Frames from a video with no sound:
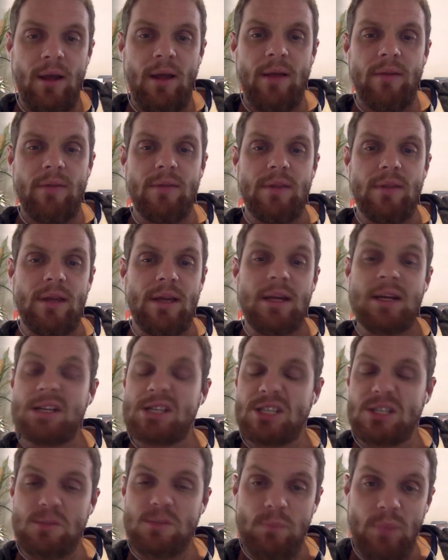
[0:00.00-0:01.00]
the
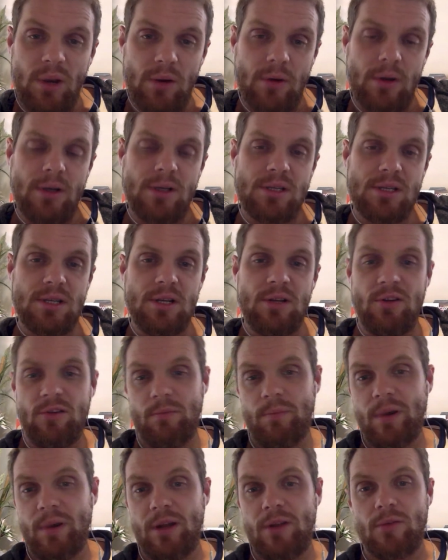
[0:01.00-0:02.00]
experience that
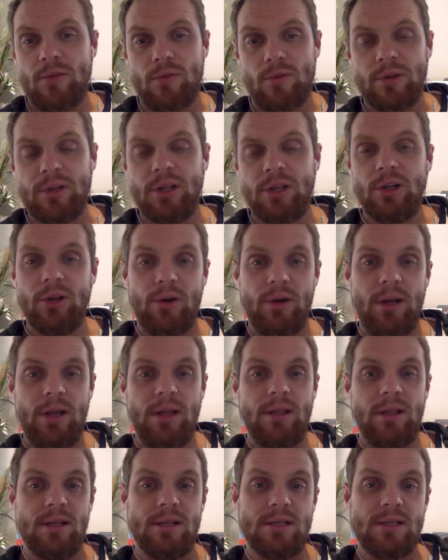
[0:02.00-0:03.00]
you've been through, and the
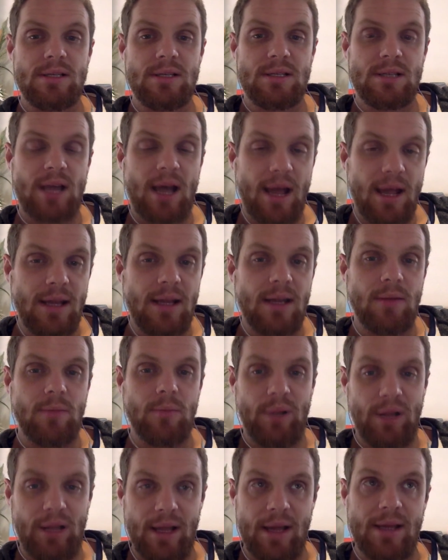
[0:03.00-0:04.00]
learning that has taken
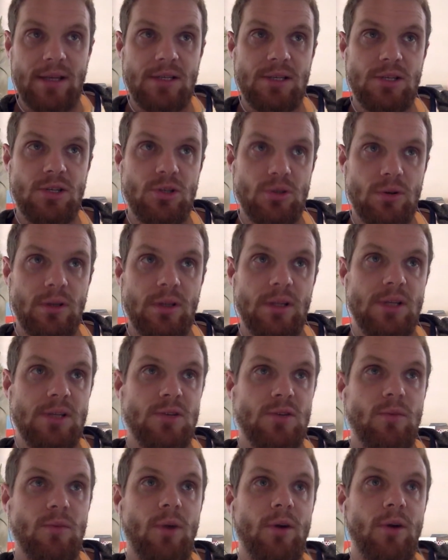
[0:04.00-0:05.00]
place during
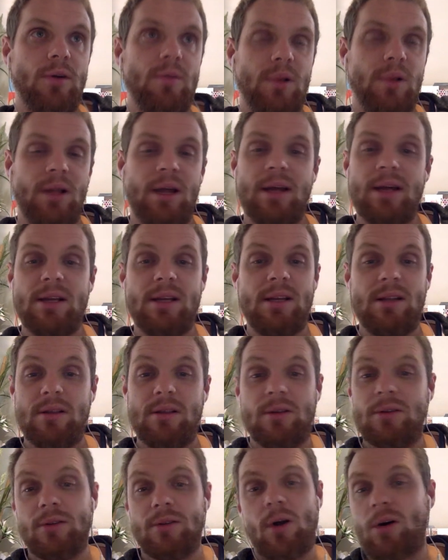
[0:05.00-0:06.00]
this
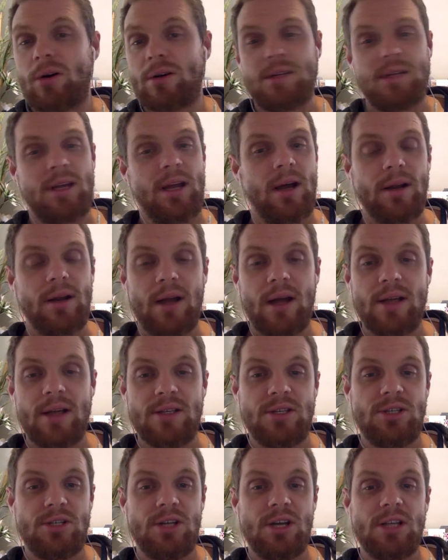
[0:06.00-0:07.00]
lockdown
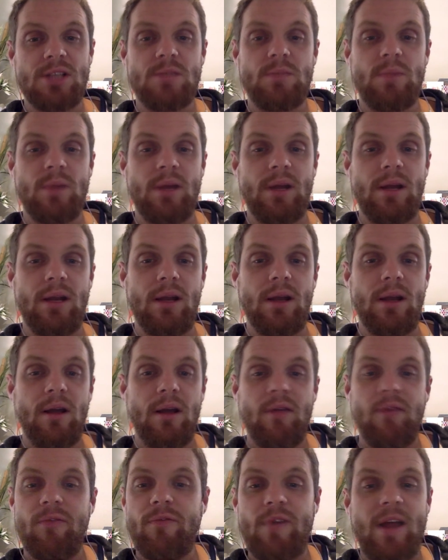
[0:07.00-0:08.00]
has just been
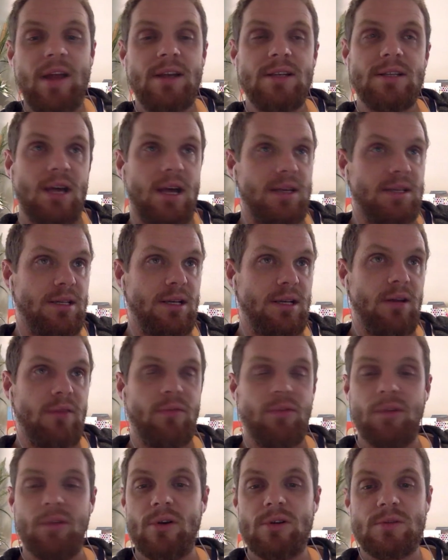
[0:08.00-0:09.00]
fantastic
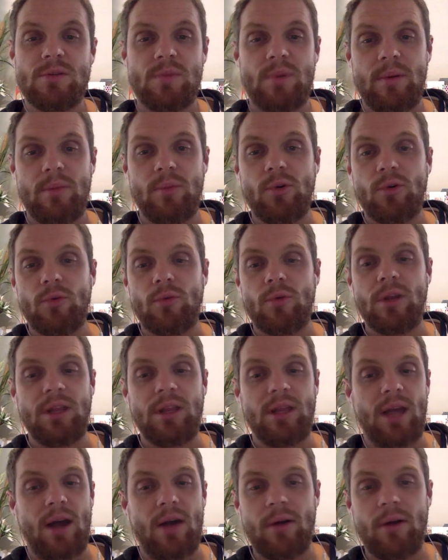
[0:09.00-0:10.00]
for those people who
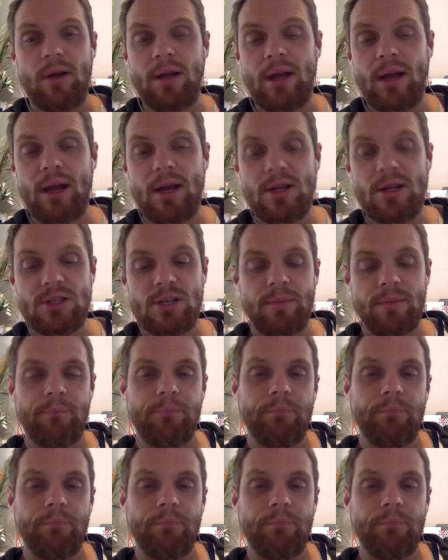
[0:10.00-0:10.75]
really are engaging.